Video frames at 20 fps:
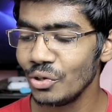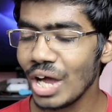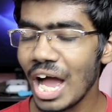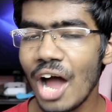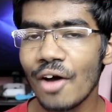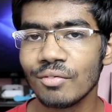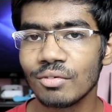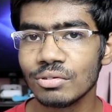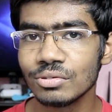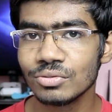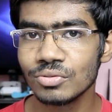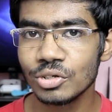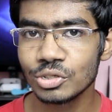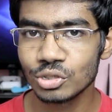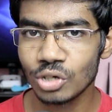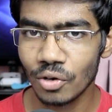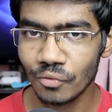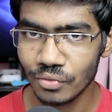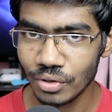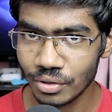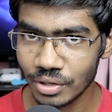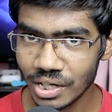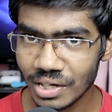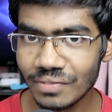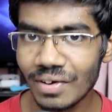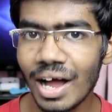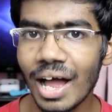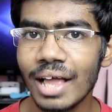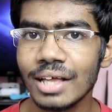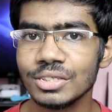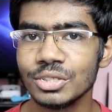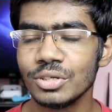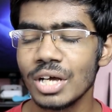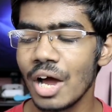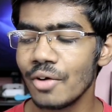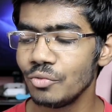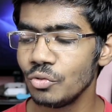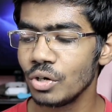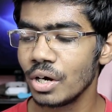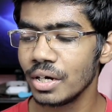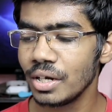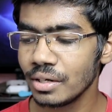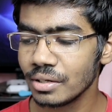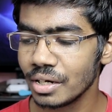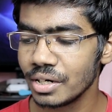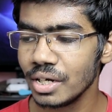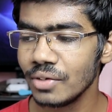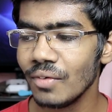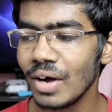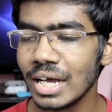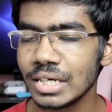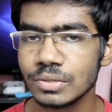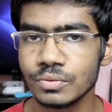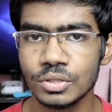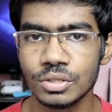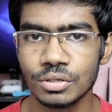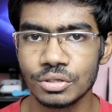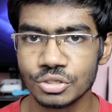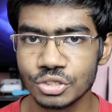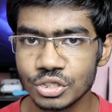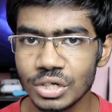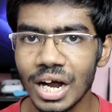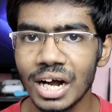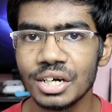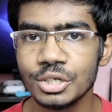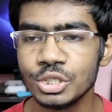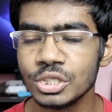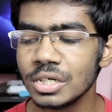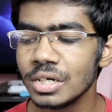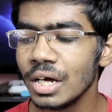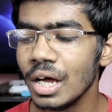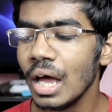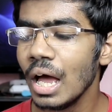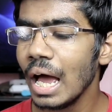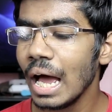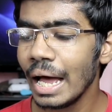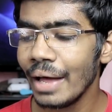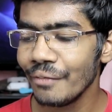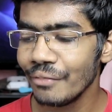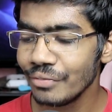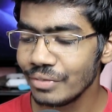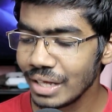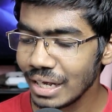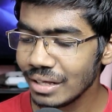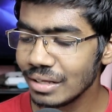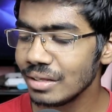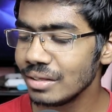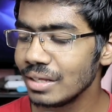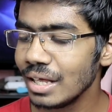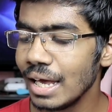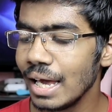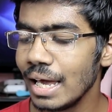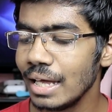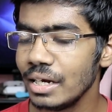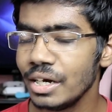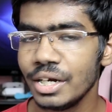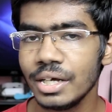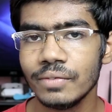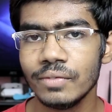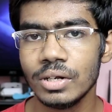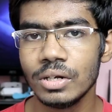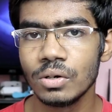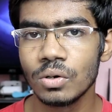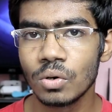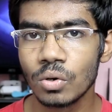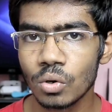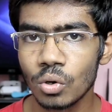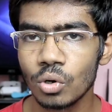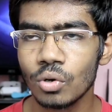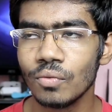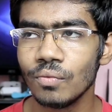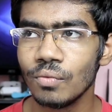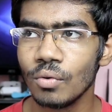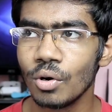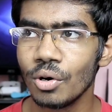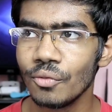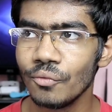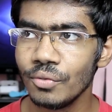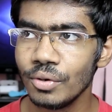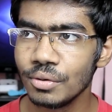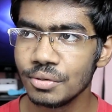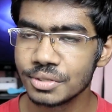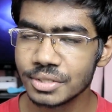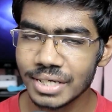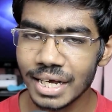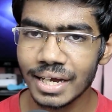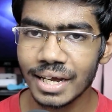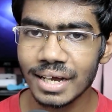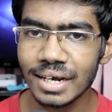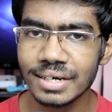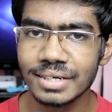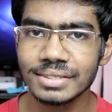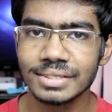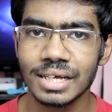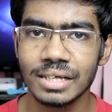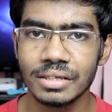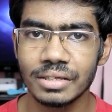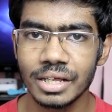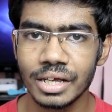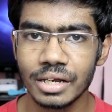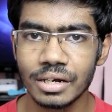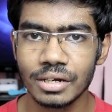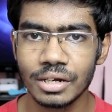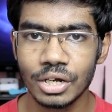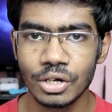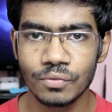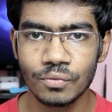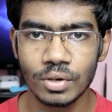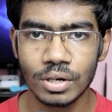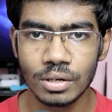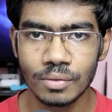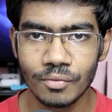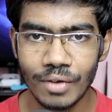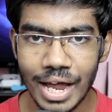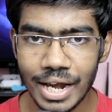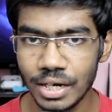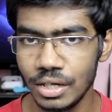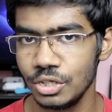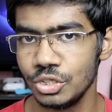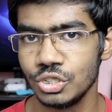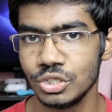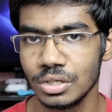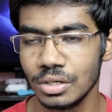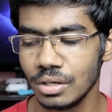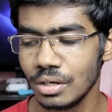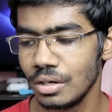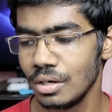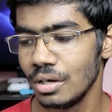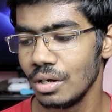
You have to switch off your device, you have to connect the device with your charger, and then the LED will glow for few seconds and then it will vanish.